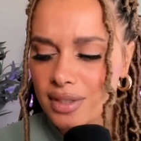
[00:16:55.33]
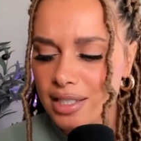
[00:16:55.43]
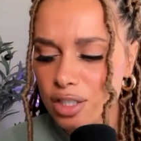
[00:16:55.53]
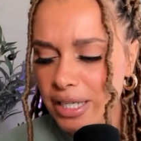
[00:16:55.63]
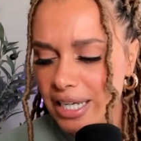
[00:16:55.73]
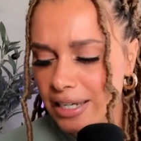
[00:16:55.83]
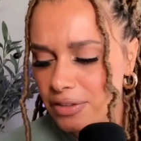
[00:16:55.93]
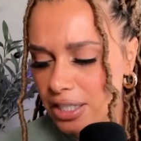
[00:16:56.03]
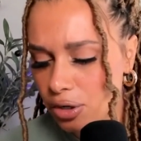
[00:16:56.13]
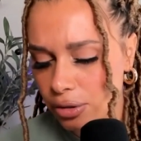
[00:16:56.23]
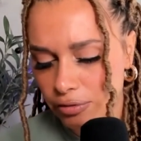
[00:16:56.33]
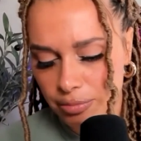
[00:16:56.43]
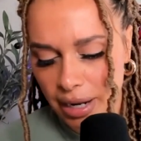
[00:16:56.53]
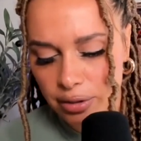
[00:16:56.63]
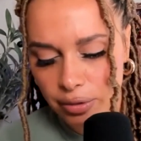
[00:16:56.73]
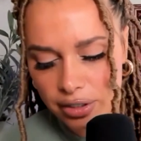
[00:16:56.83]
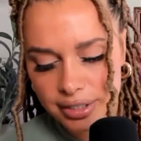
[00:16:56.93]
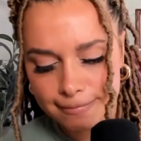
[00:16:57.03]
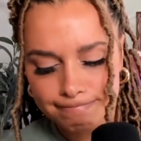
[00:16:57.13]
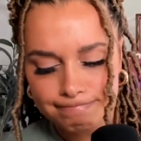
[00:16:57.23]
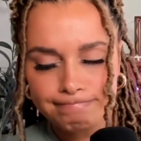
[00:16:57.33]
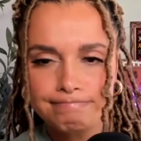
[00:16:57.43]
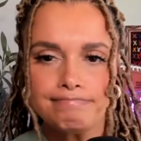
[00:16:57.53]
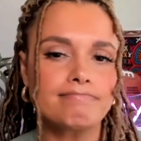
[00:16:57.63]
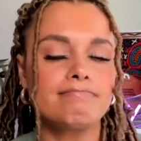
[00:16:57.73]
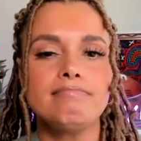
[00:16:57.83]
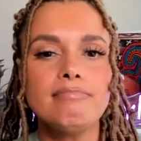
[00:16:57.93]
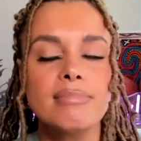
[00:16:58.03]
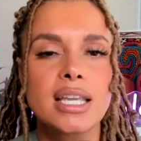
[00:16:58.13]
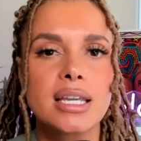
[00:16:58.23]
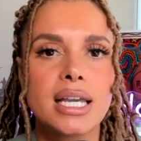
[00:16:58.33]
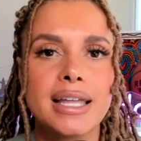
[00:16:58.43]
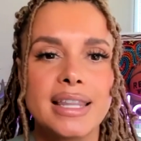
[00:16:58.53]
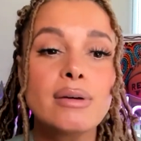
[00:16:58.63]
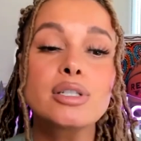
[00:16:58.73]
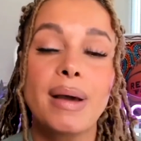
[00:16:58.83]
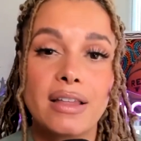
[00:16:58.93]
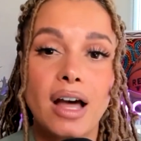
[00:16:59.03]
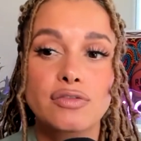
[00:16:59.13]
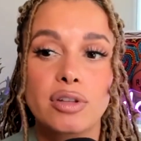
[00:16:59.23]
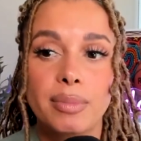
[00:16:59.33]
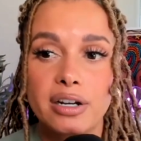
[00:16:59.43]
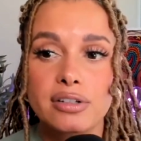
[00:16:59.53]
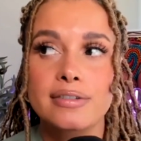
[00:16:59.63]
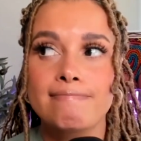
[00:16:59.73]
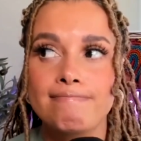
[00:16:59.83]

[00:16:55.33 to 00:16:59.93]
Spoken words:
Speaking of things going from bad to worse, that was a bad loss for the Bears.